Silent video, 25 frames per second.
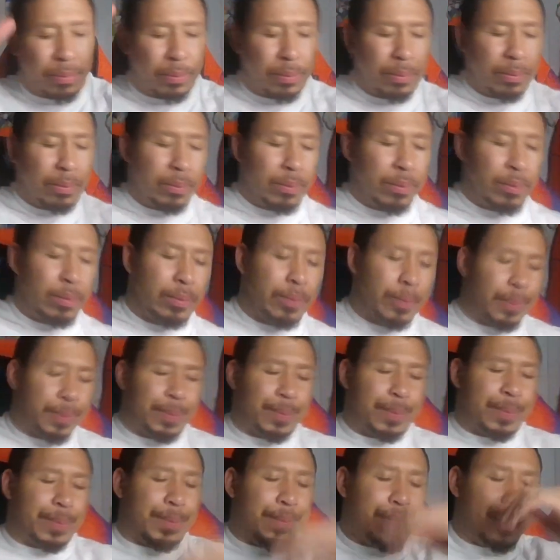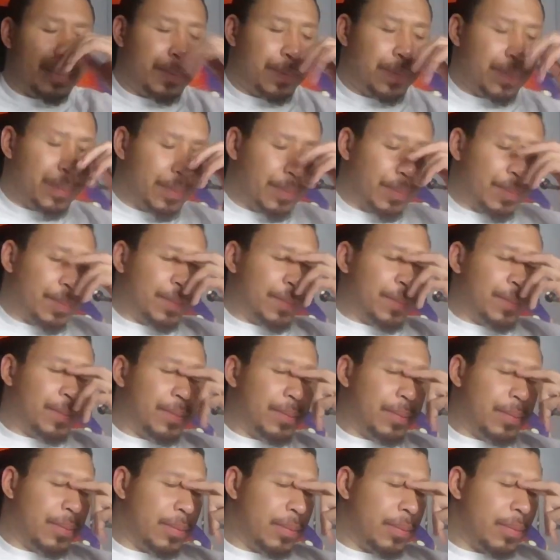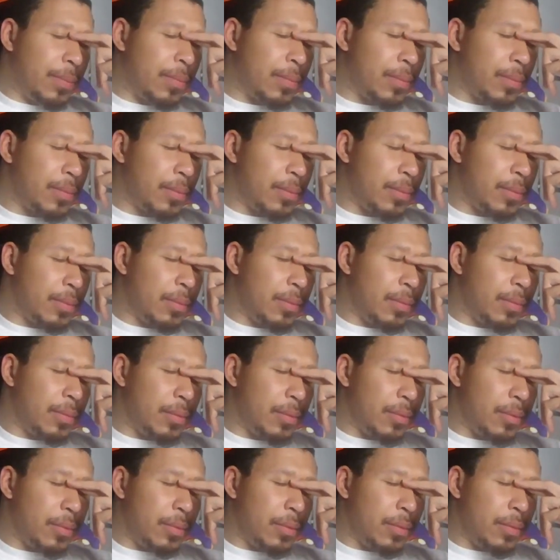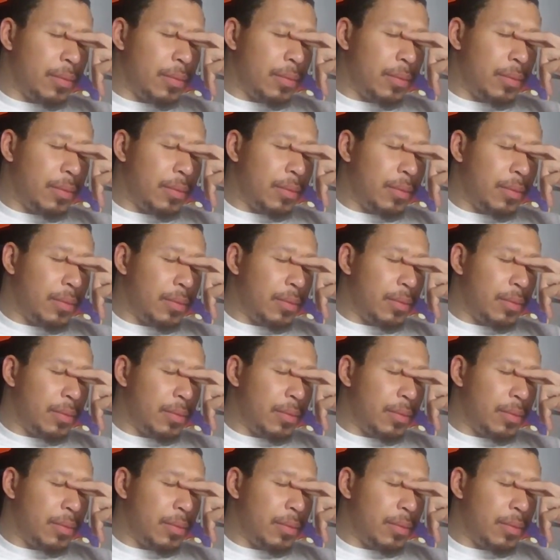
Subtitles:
[no speech]